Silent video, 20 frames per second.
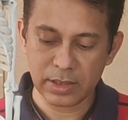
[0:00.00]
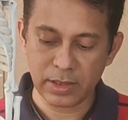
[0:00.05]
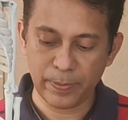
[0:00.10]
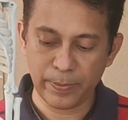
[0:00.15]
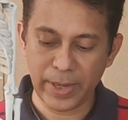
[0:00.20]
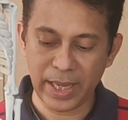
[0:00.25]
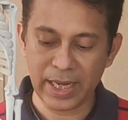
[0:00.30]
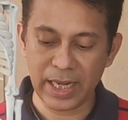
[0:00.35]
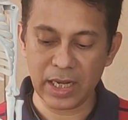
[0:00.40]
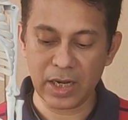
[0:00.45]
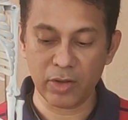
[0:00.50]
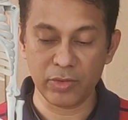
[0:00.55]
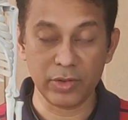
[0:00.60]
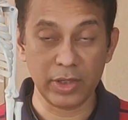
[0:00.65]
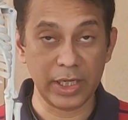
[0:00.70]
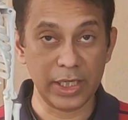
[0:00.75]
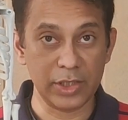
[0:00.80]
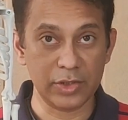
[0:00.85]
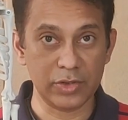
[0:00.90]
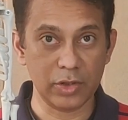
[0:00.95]
the pain around
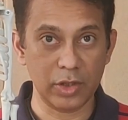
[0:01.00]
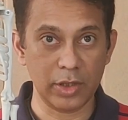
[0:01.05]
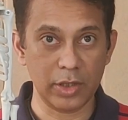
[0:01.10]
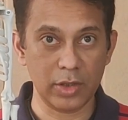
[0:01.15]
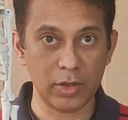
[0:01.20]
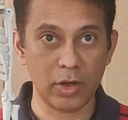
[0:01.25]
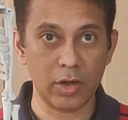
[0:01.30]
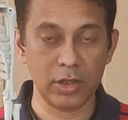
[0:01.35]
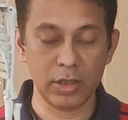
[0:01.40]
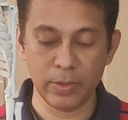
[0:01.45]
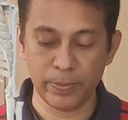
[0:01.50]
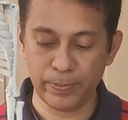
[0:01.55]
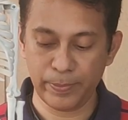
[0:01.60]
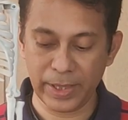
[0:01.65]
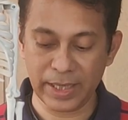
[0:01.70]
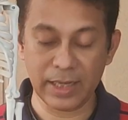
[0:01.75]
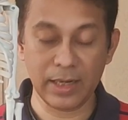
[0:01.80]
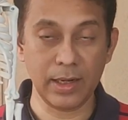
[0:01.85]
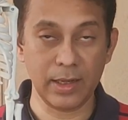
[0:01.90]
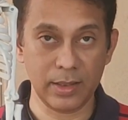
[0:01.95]
the knee joint or the
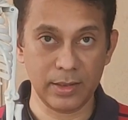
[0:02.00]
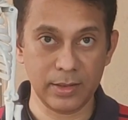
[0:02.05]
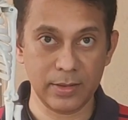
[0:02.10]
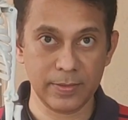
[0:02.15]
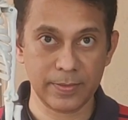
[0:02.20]
patella.